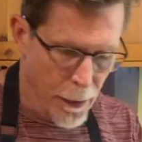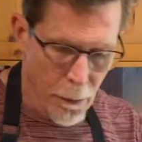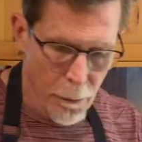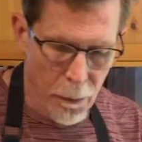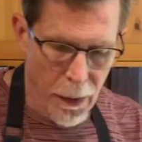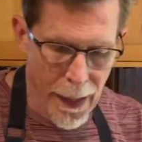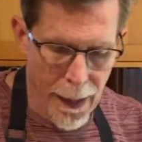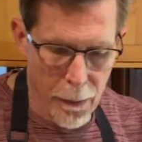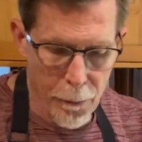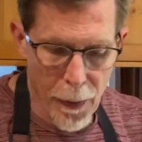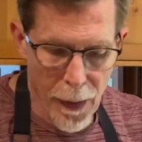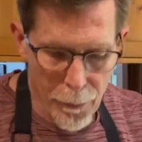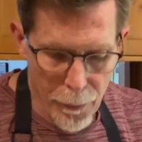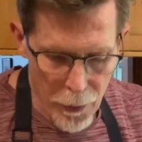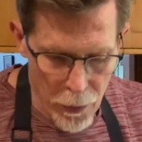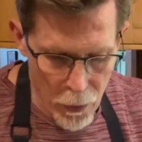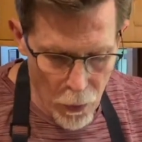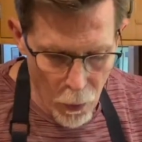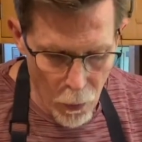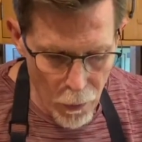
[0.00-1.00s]
black
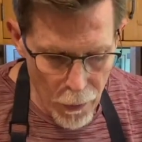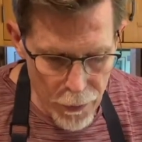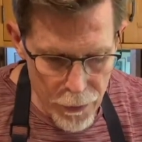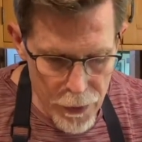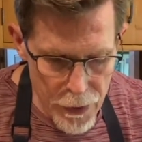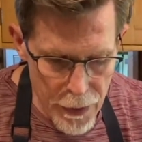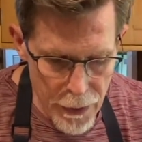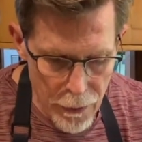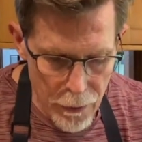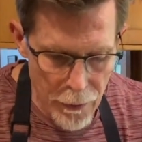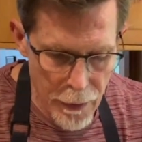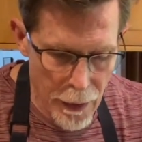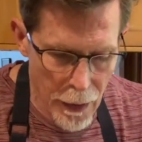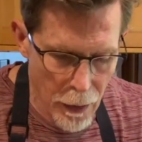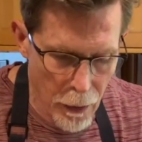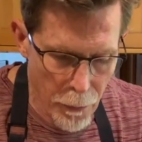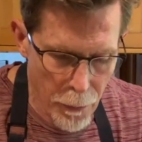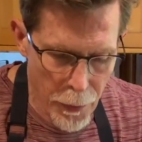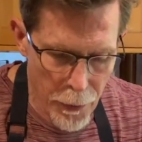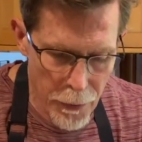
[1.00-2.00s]
pepper corns here that
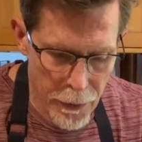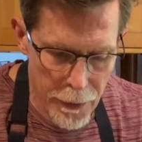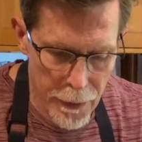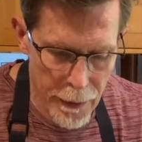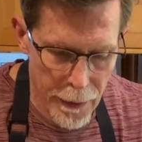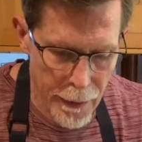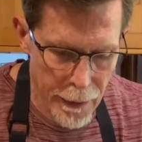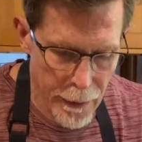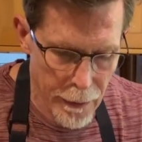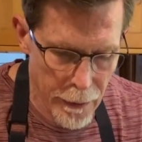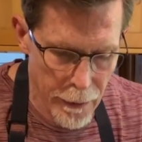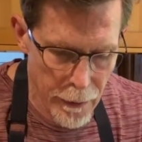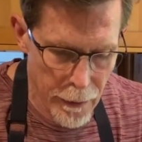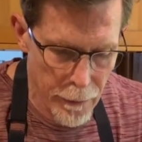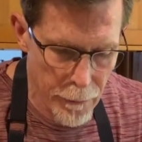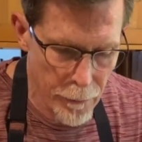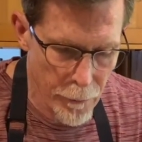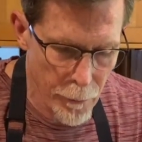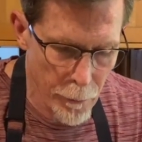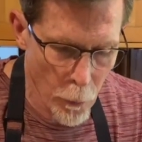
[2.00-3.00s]
I'll put in
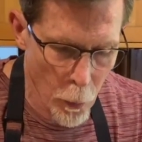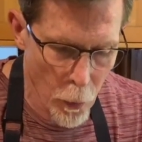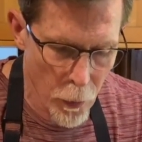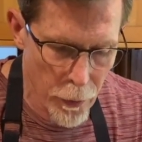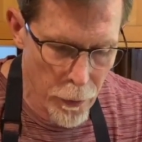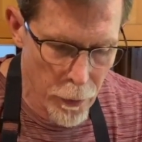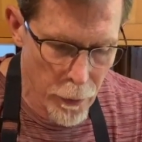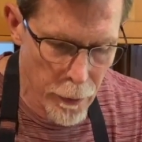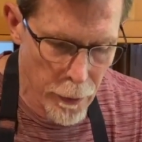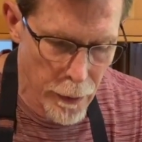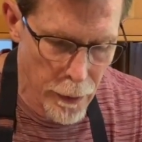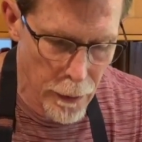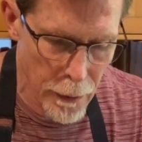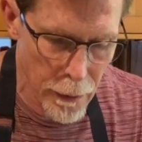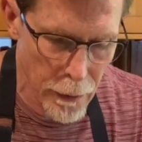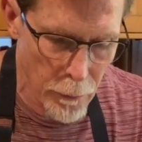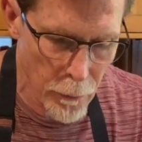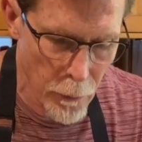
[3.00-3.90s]
a mortar and a little